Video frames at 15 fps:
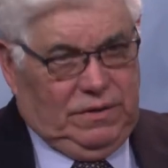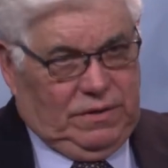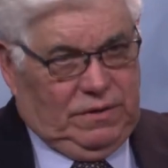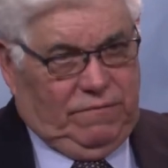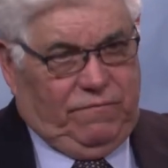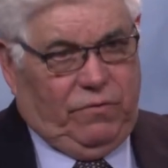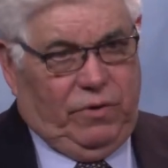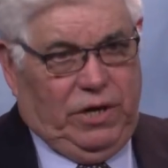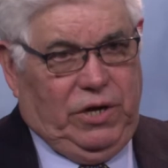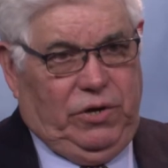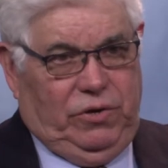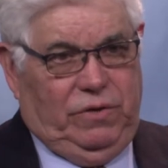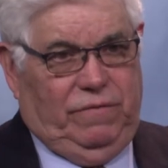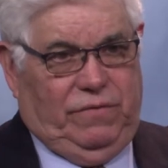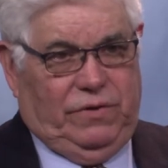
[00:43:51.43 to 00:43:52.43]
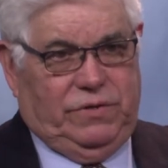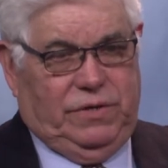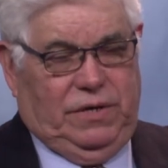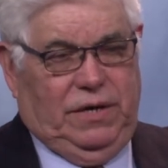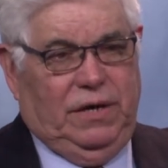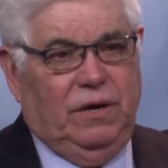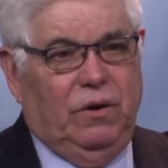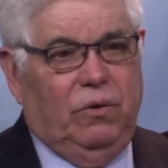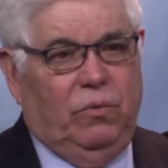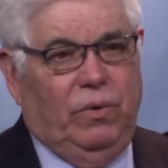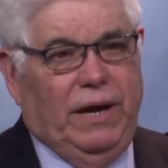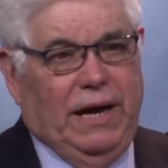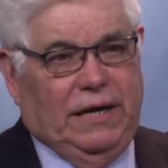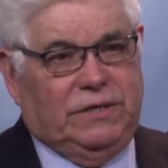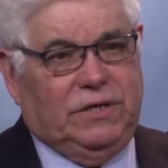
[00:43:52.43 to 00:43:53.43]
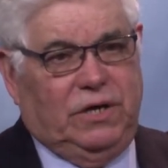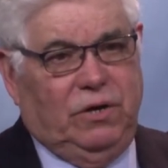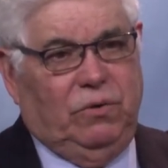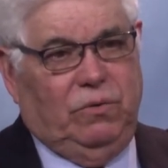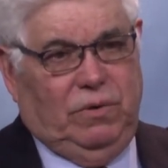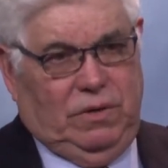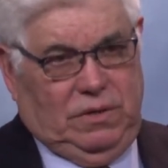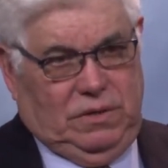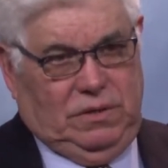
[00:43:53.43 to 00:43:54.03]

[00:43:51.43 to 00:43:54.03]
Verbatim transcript: the four-year university, we had to go.